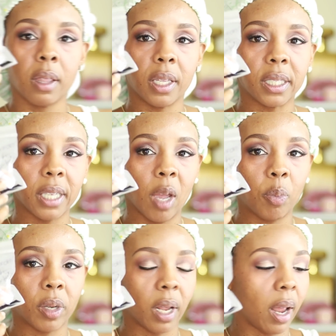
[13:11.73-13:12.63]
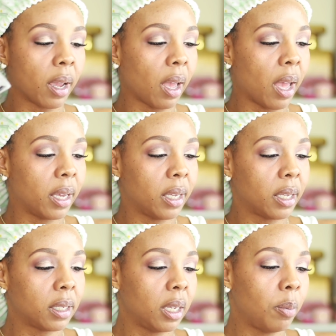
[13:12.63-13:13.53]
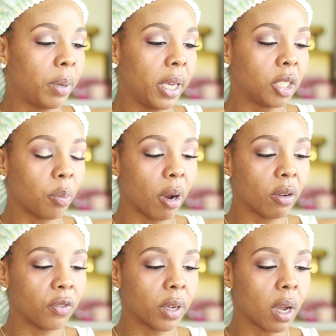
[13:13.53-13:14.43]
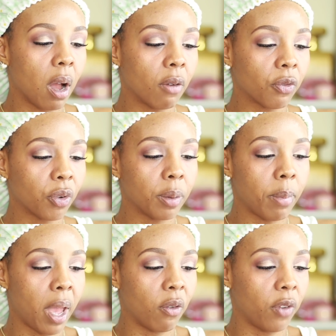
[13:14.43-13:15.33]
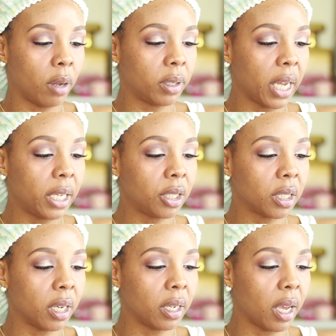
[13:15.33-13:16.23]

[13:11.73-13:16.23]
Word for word: The sample that I got is the Peach Perfect Comfort Matte Foundation,